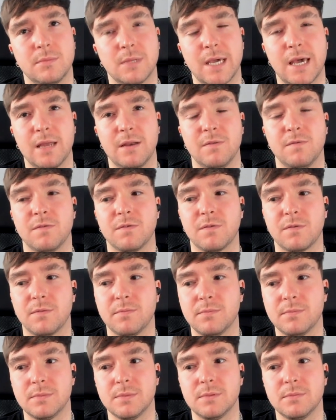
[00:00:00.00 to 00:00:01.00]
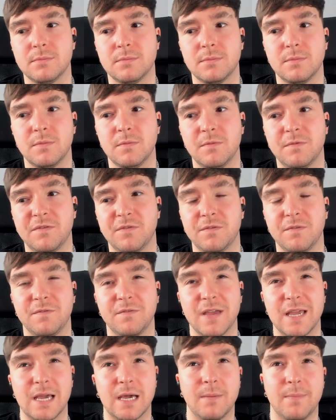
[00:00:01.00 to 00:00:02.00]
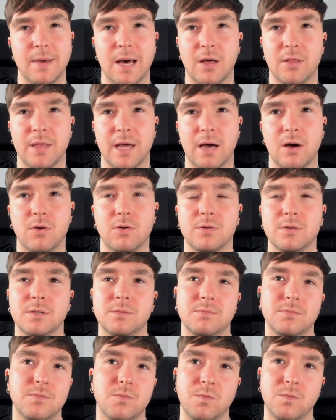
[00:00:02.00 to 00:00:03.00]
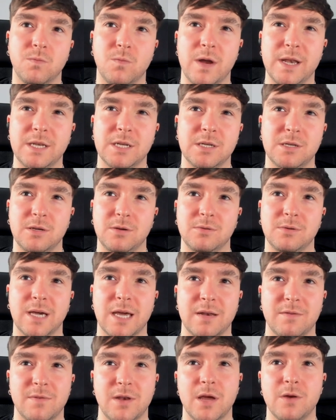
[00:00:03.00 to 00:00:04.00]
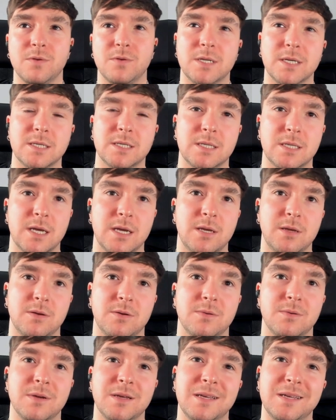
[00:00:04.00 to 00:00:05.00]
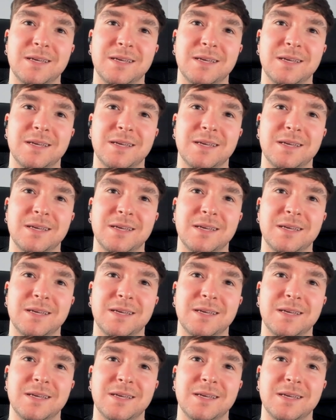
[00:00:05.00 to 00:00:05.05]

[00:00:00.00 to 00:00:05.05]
kind of think about that or when did you kind of notice that you